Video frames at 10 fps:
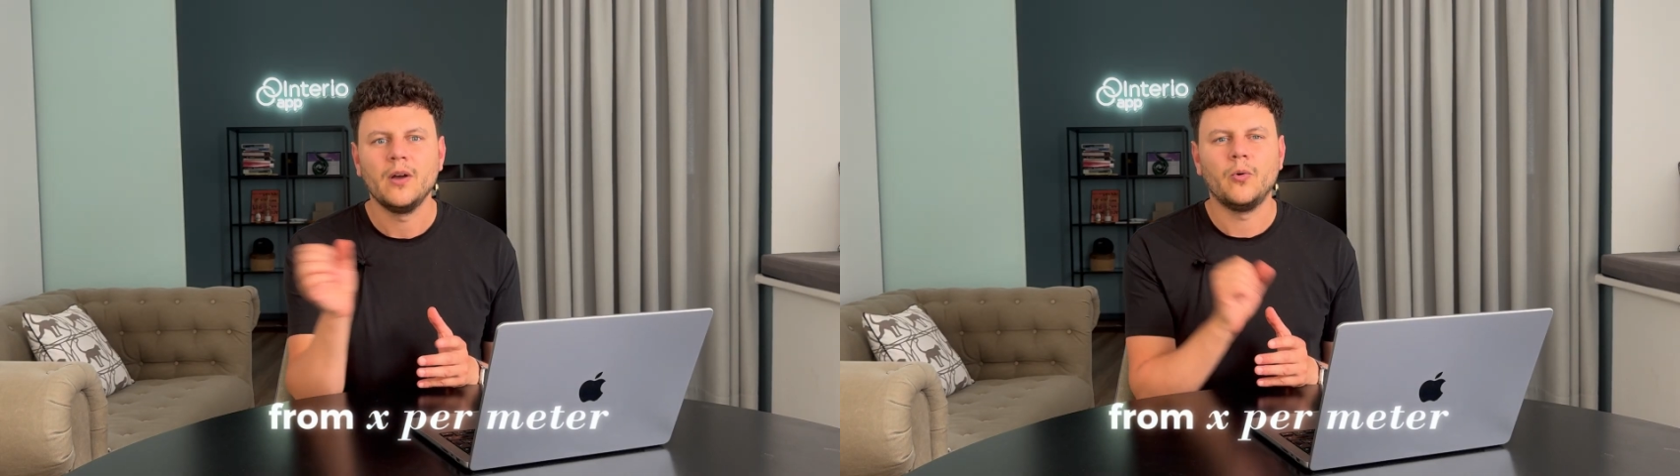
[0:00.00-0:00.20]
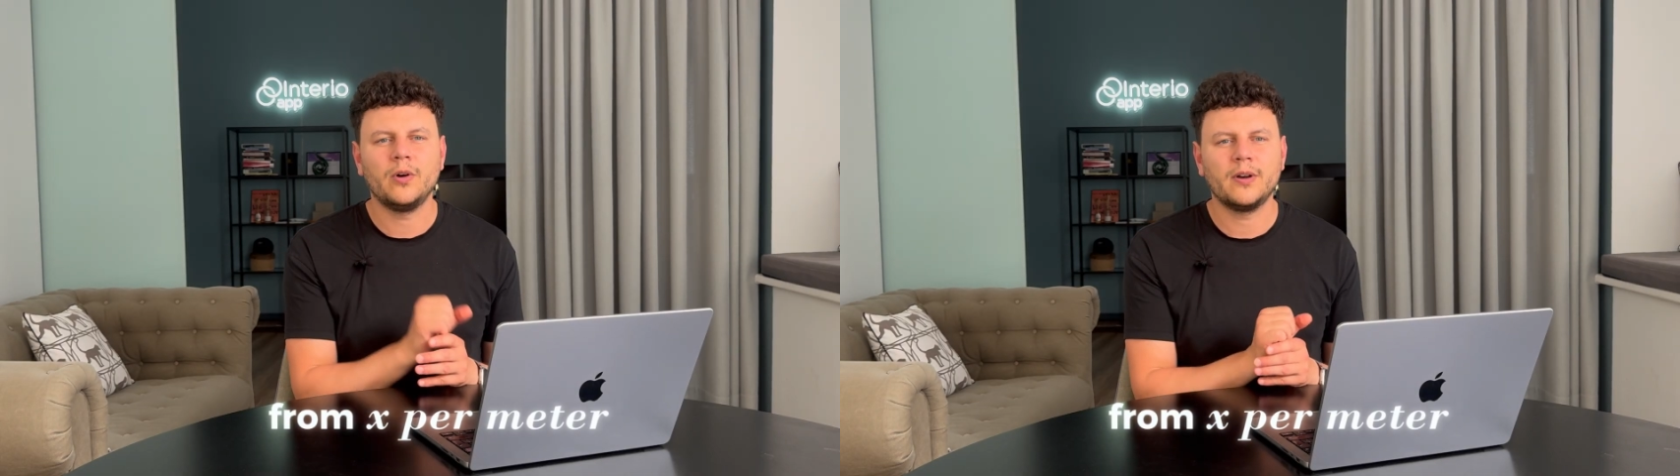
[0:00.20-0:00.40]

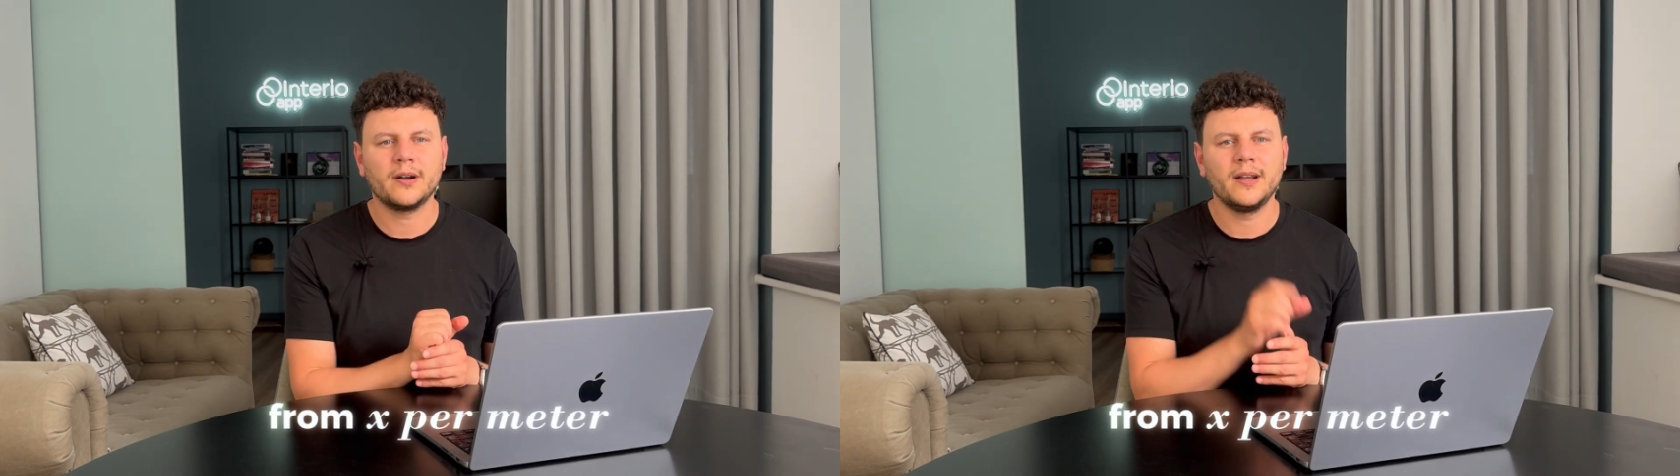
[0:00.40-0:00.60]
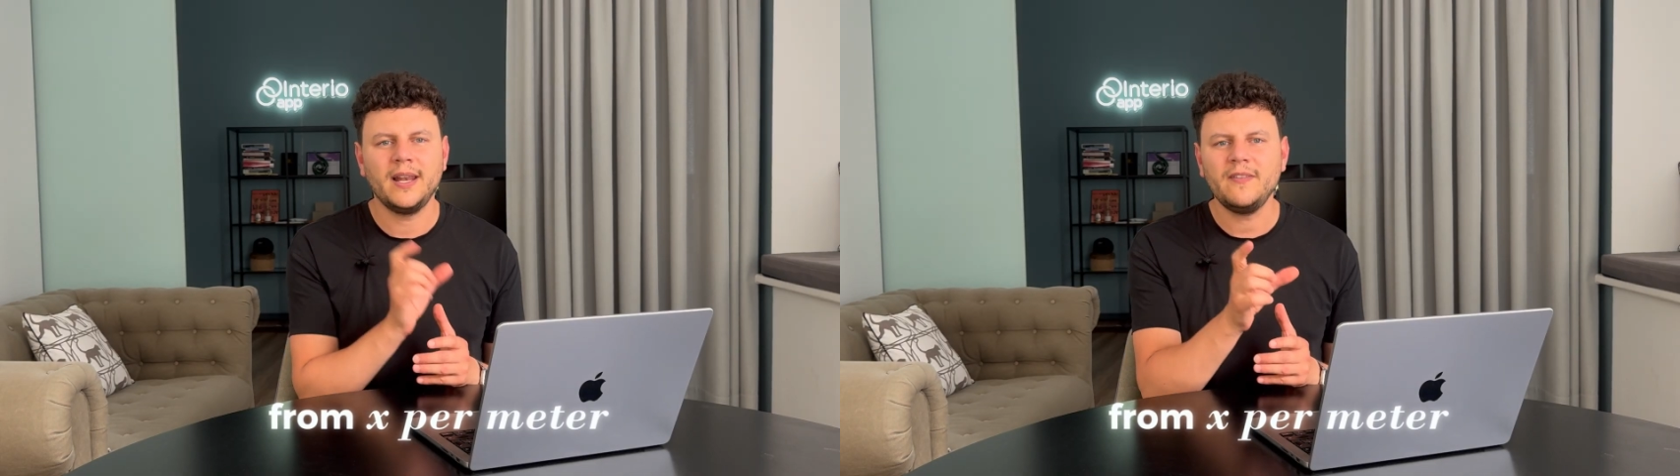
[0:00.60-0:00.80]

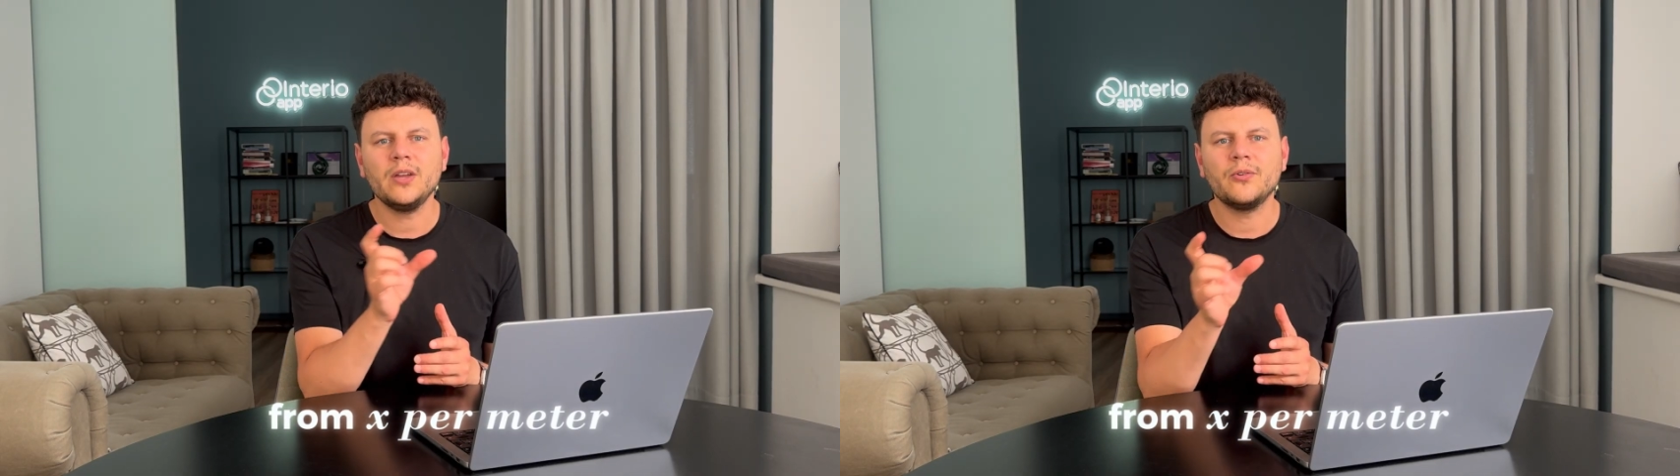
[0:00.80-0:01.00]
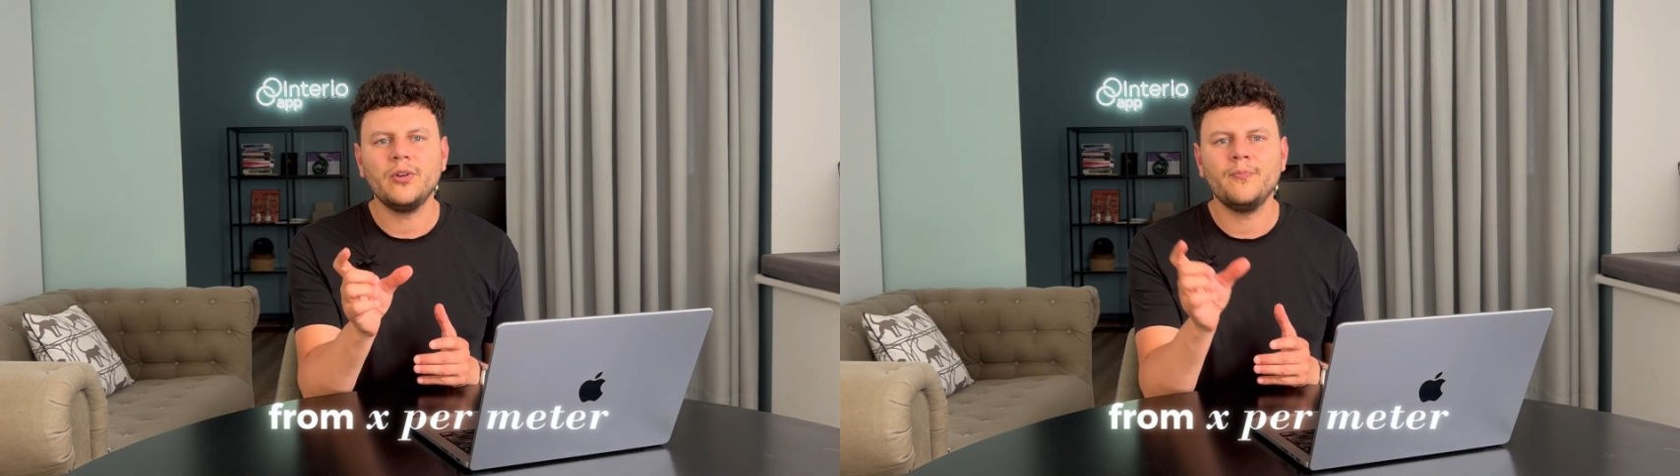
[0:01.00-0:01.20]
or living
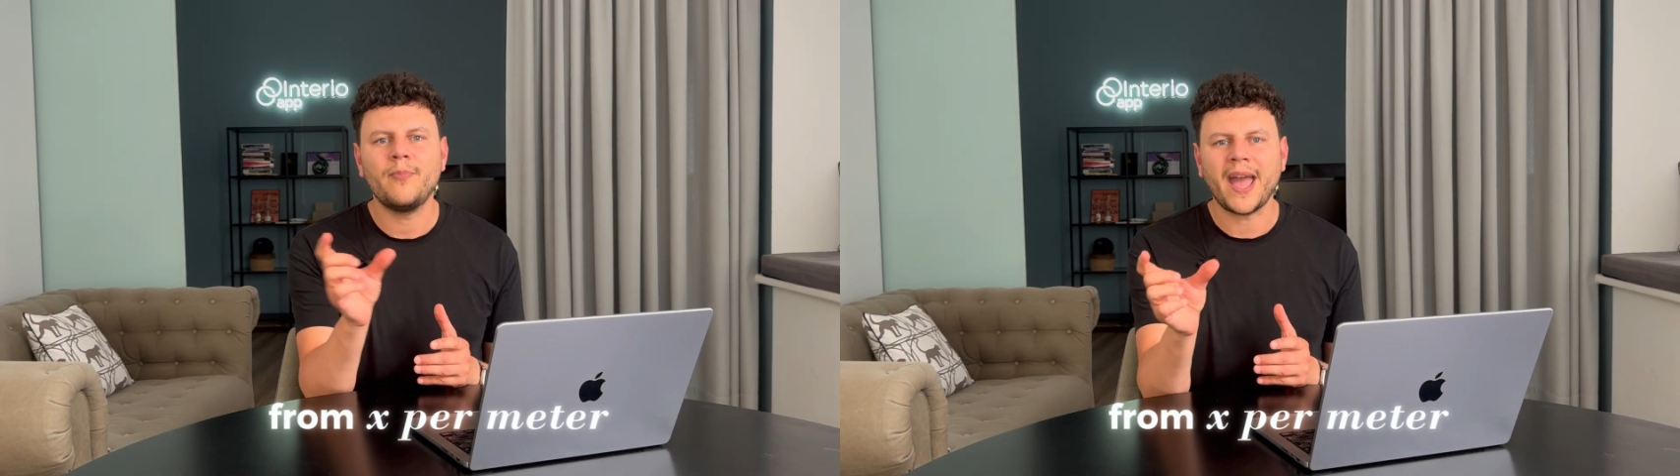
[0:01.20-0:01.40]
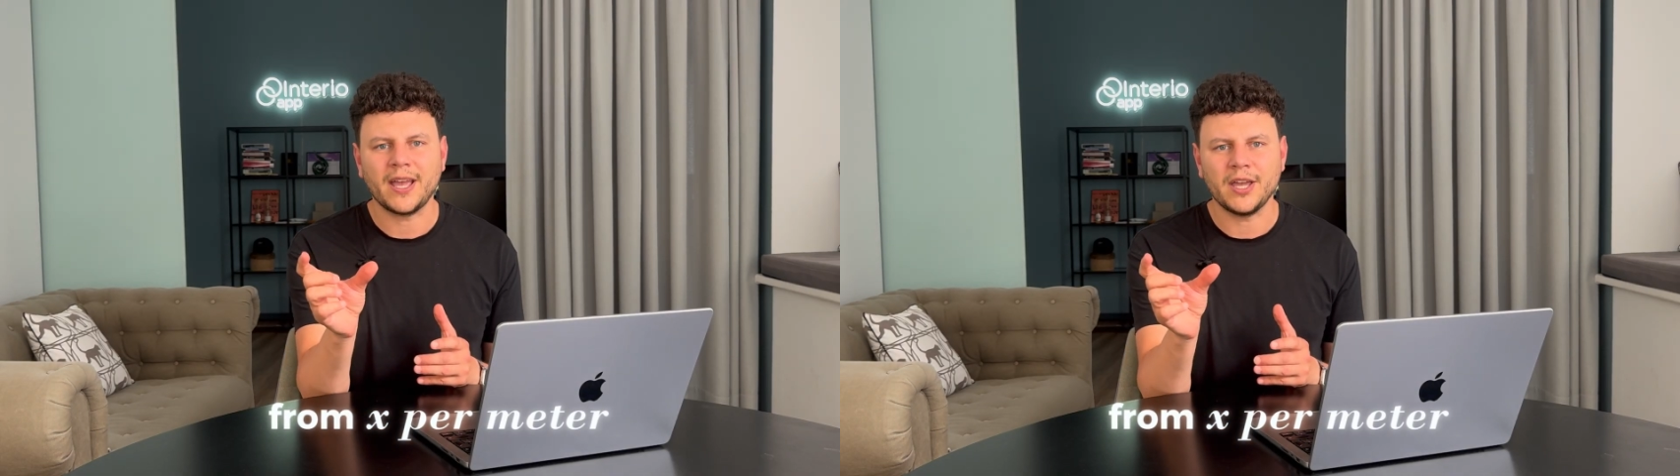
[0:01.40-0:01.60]
room
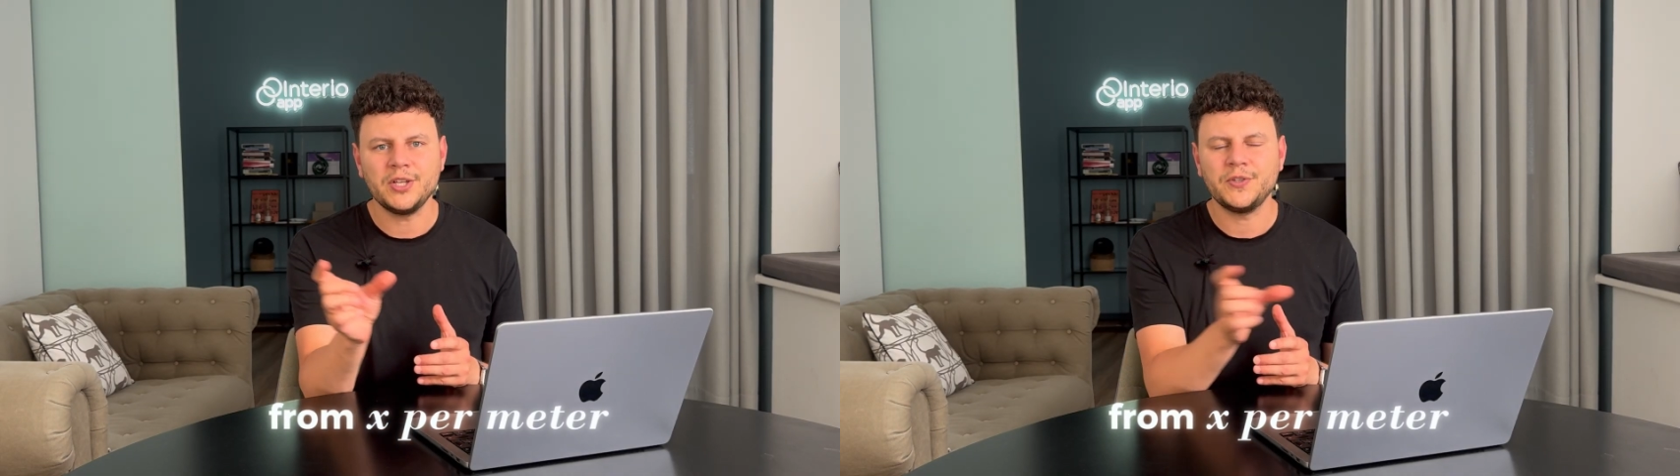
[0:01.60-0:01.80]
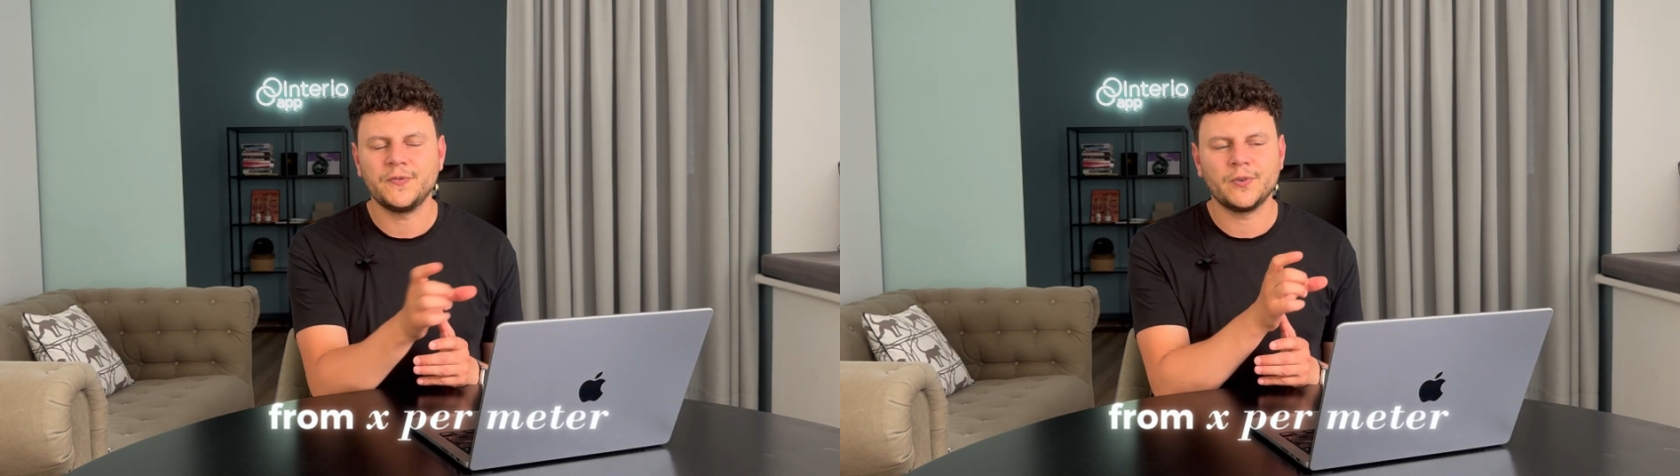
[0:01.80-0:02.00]

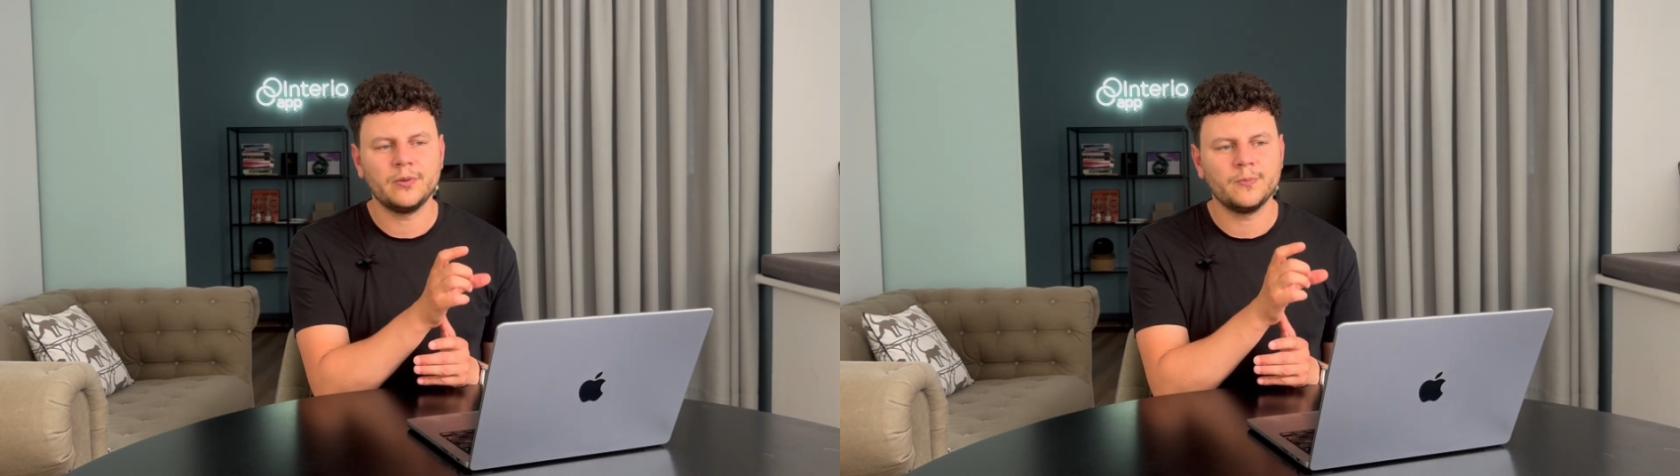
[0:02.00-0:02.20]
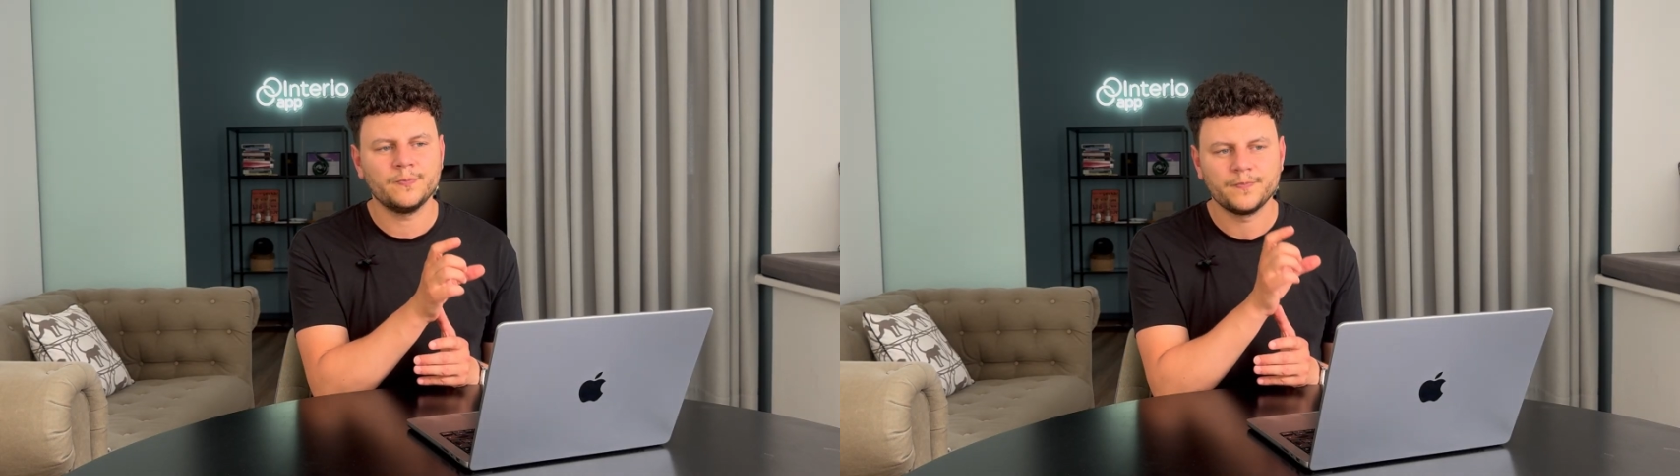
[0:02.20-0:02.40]
package
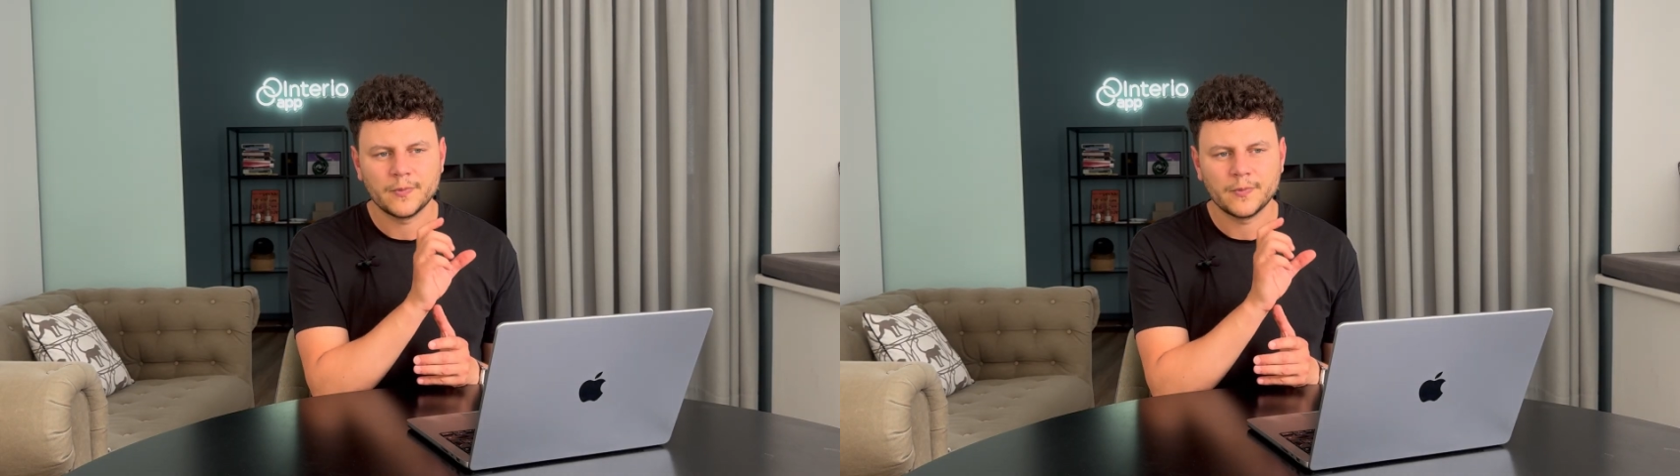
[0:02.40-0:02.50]
from